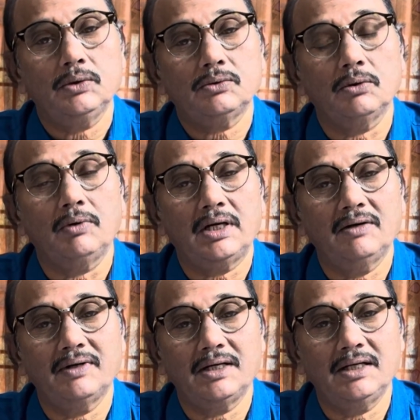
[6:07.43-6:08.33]
So
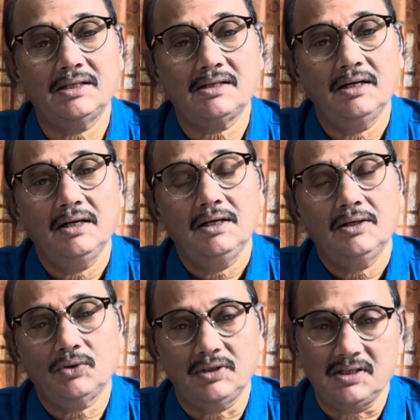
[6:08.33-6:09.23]
whatever it is,
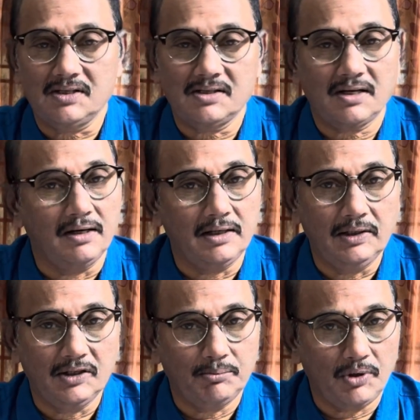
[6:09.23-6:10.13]
so this is a
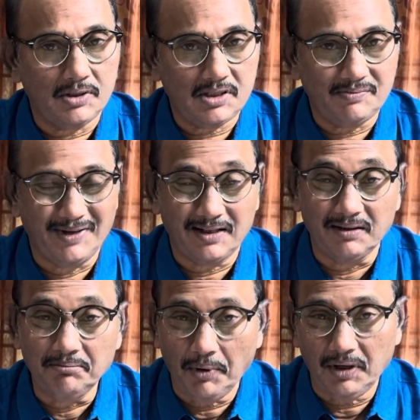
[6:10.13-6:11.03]
continuing process. But the
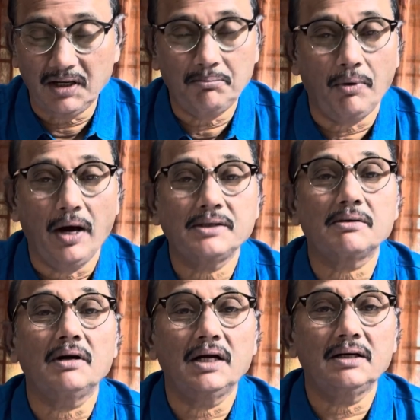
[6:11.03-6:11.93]
important point to
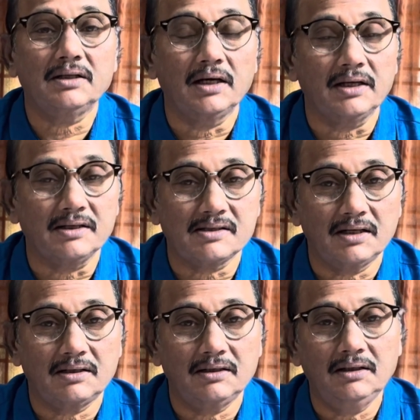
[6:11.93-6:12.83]
learn here is
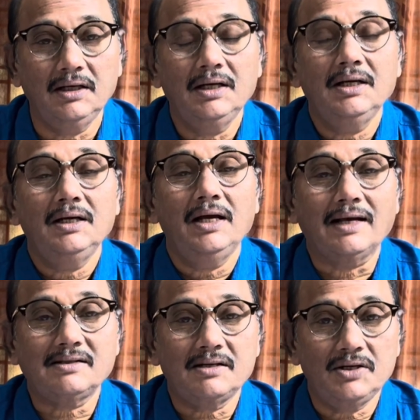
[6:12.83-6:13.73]
that
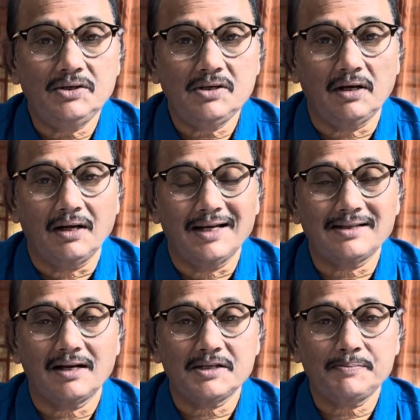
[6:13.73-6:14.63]
as a teacher, as a
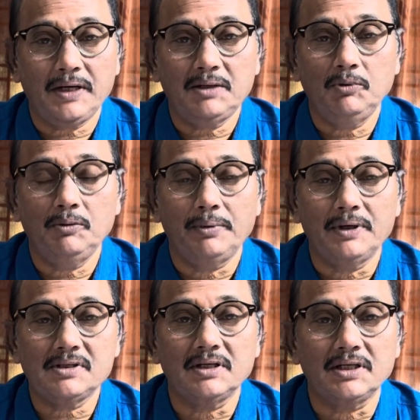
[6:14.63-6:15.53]
respectable
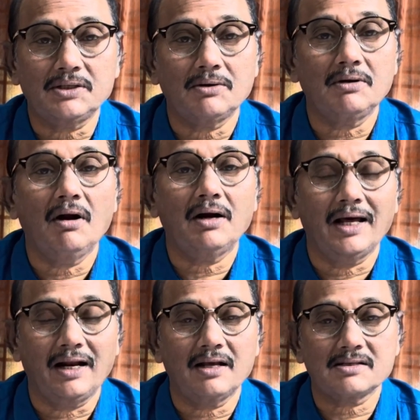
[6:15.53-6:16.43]
person, he should not
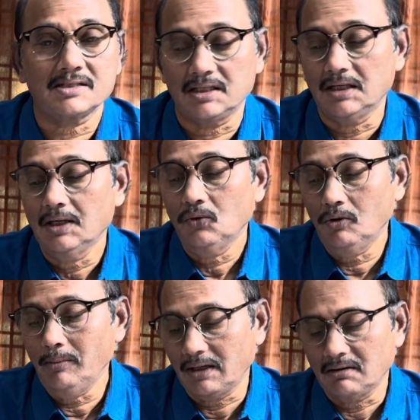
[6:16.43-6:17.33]
harass the
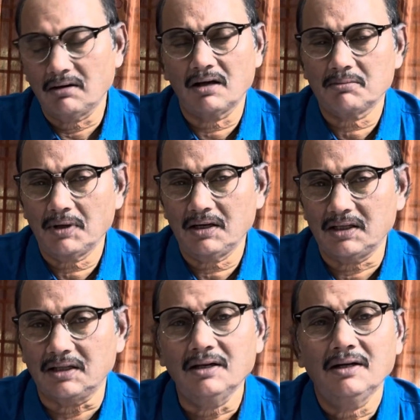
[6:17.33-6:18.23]
woman.
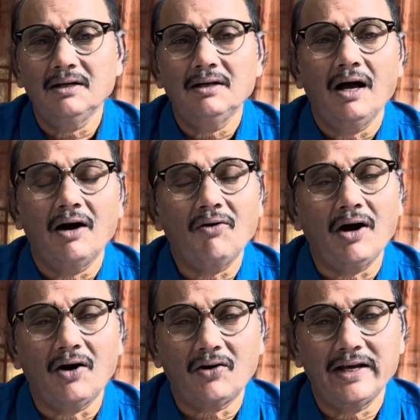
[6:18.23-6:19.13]
Normally,
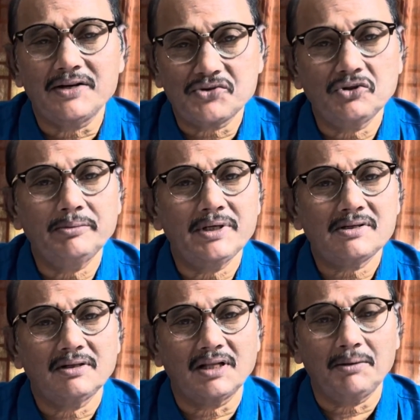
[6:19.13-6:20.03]
what I assume
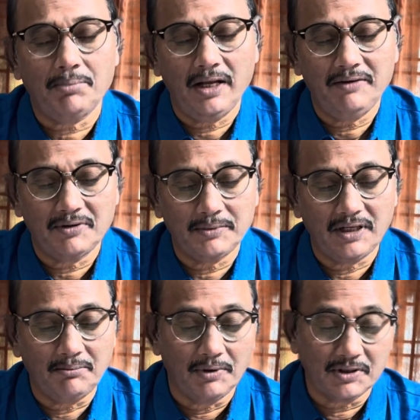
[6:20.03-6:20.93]
is the reply from the
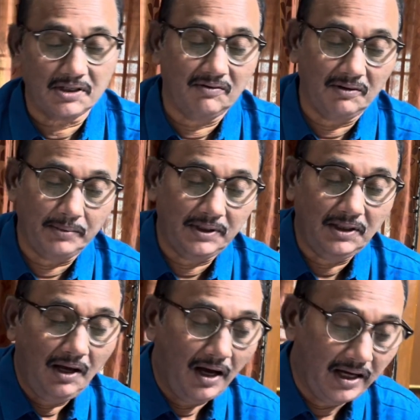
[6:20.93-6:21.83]
headmaster will be,
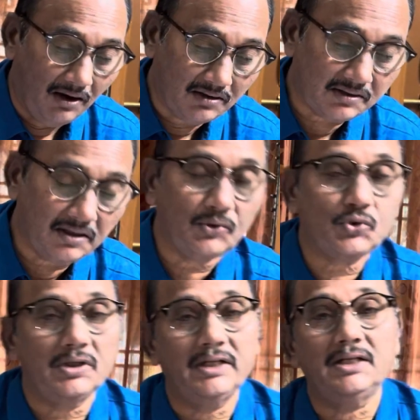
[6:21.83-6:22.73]
I asked those
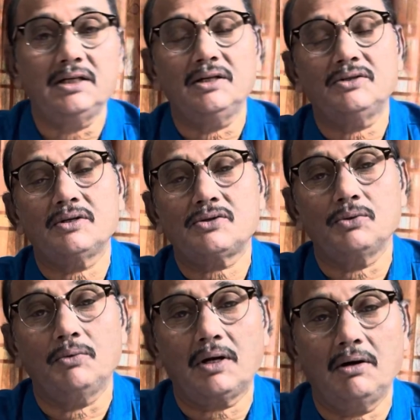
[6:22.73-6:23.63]
lady teachers to
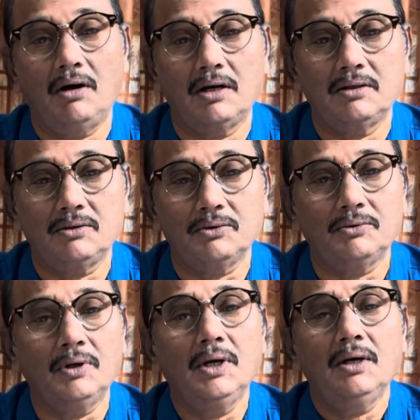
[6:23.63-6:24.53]
work hard
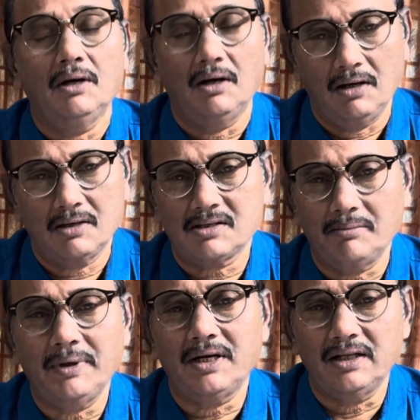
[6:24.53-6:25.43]
to
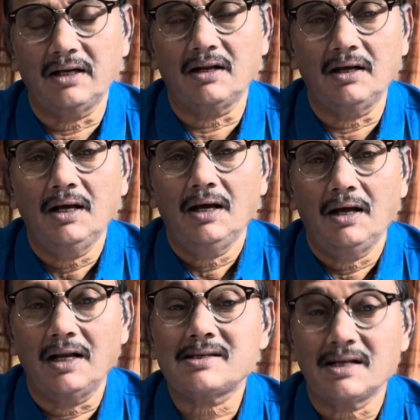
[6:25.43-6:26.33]
submit their
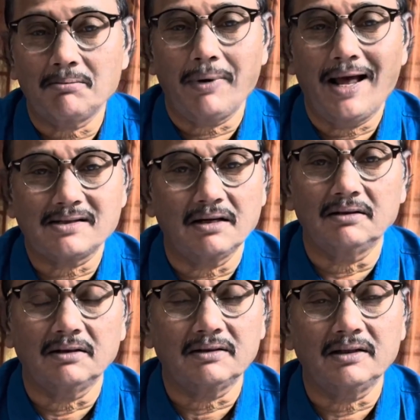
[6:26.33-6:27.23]
lesson plans and
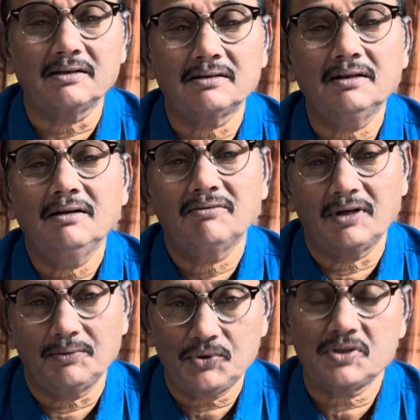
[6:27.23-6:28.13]
other things for
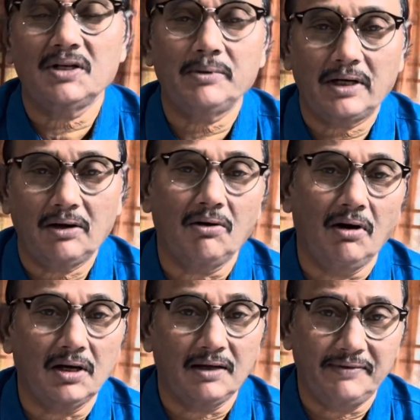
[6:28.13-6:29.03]
which they might have
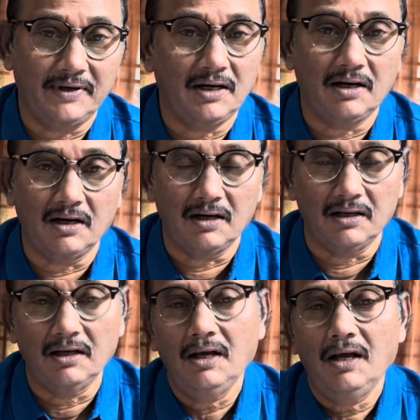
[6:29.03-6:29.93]
got offended and
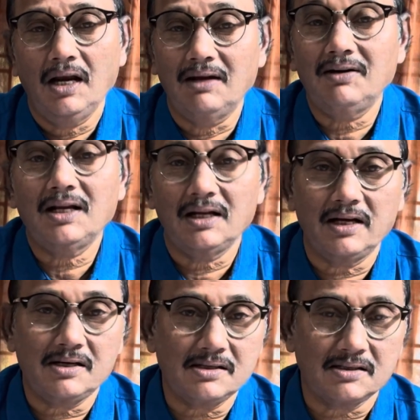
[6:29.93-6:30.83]
leveled
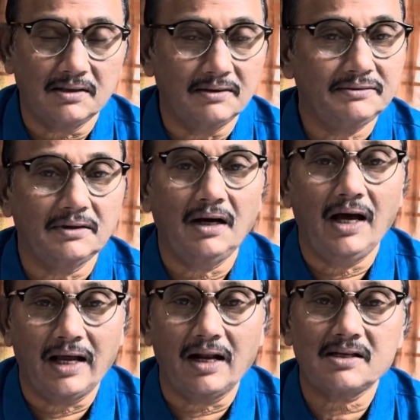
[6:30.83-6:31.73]
allegations of
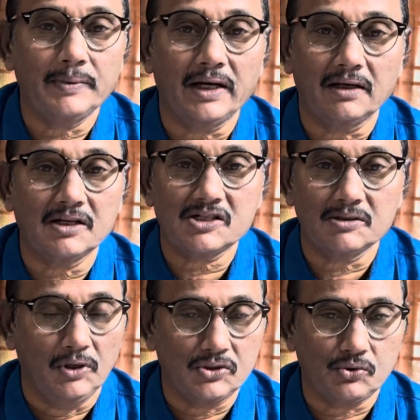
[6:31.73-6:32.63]
harassment against them
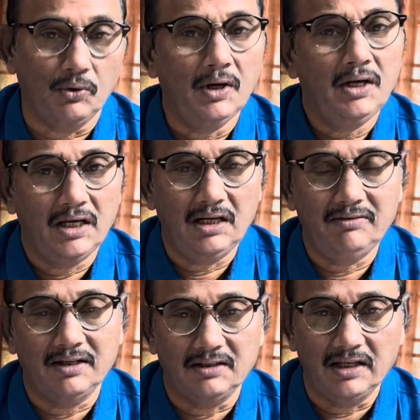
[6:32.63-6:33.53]
also.
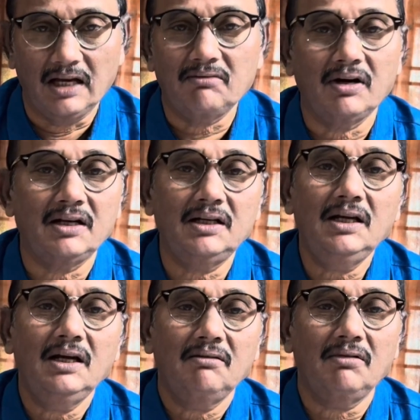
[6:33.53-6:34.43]
Anyway, the inquiry
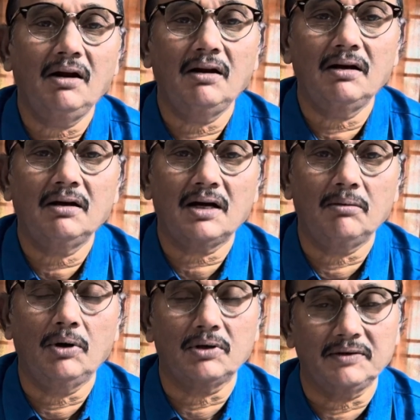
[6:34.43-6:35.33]
will come
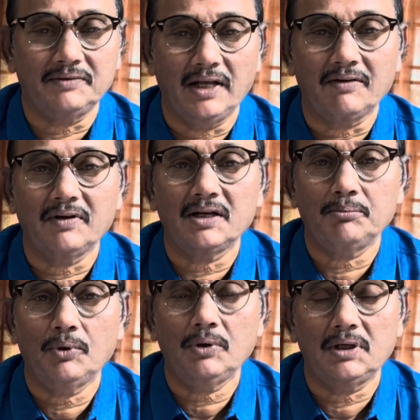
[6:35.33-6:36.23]
out. If the inquiry
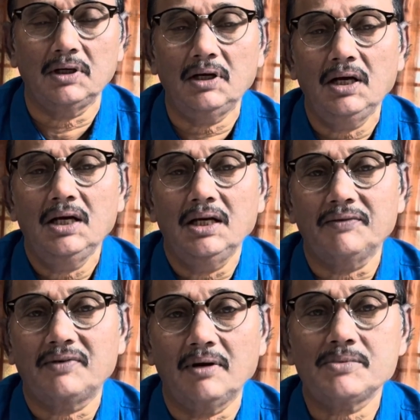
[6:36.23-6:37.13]
report if
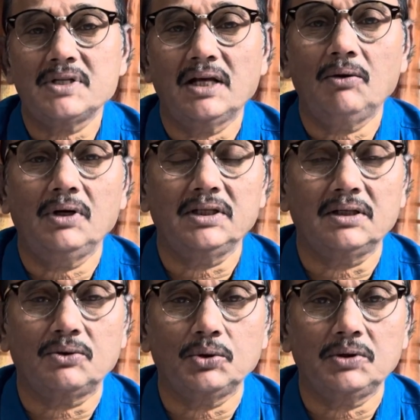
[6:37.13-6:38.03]
comes, then only the
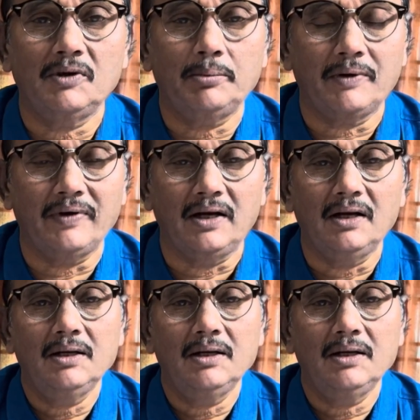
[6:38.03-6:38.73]
truth will prevail.